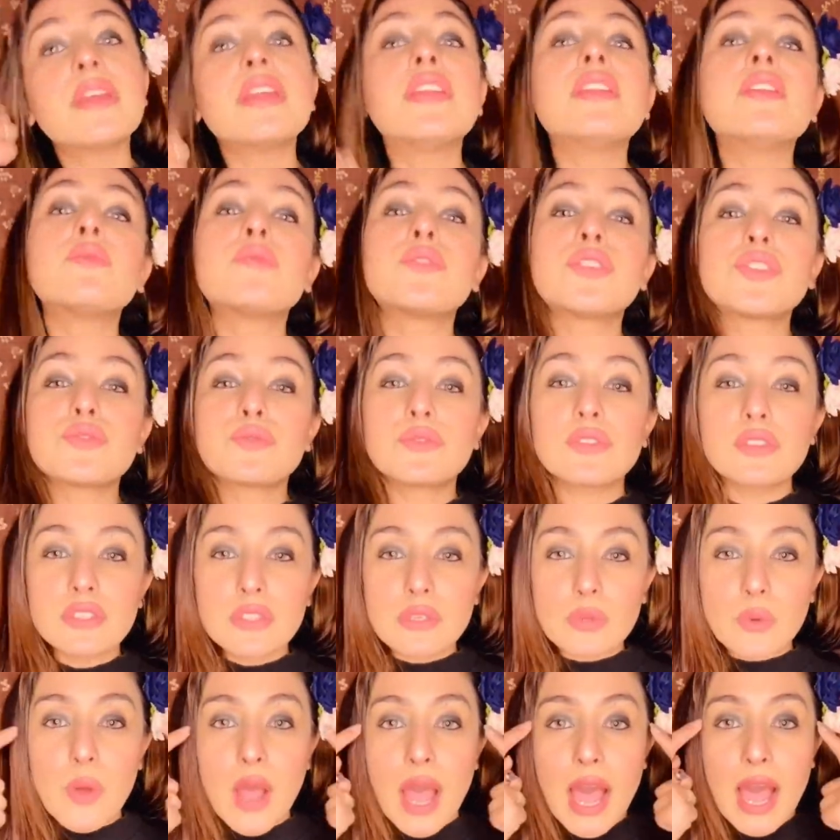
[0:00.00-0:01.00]
individuals
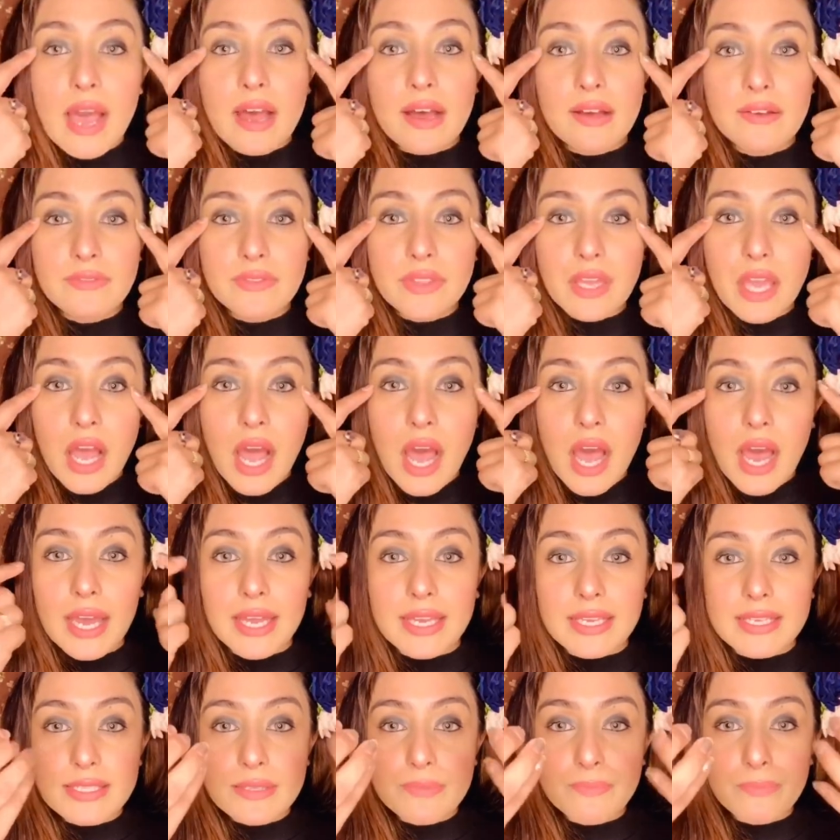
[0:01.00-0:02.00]
who have their
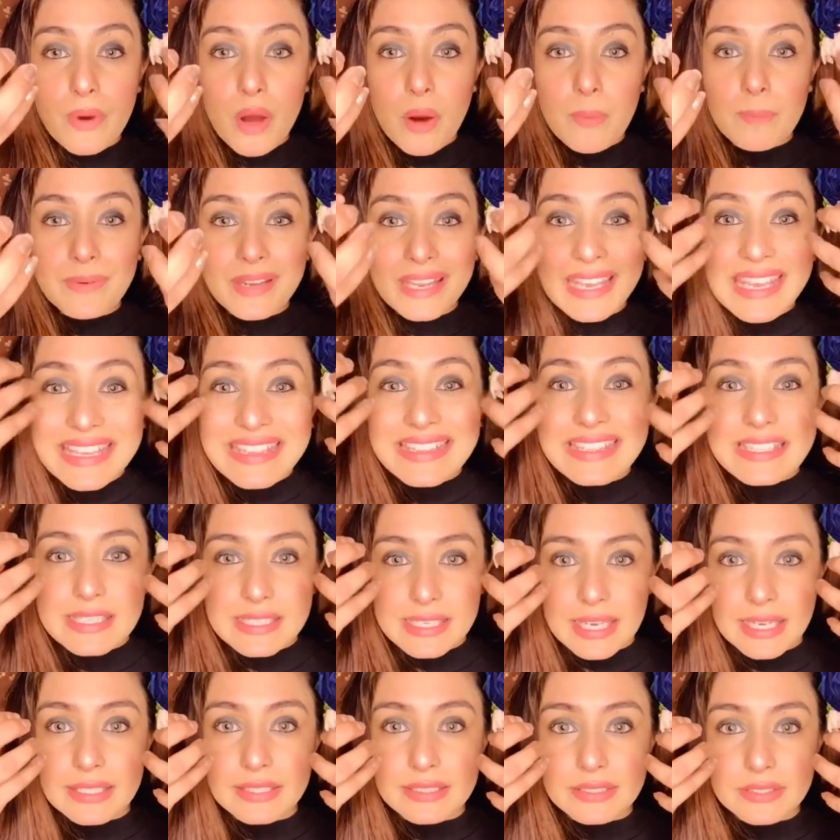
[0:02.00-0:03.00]
eyes pop
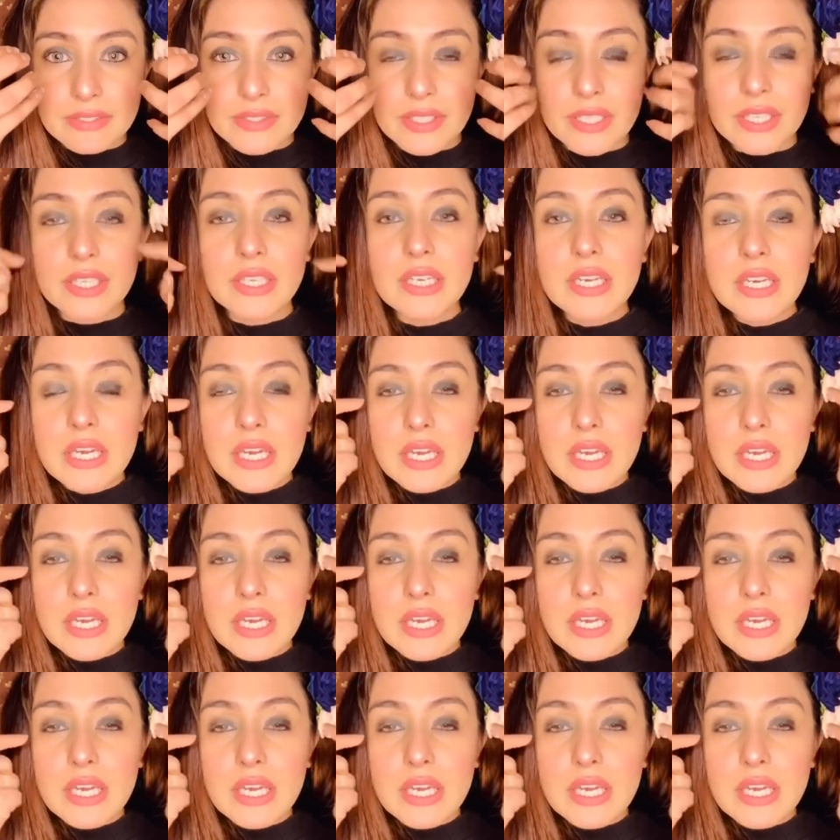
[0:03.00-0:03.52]
inside, okay?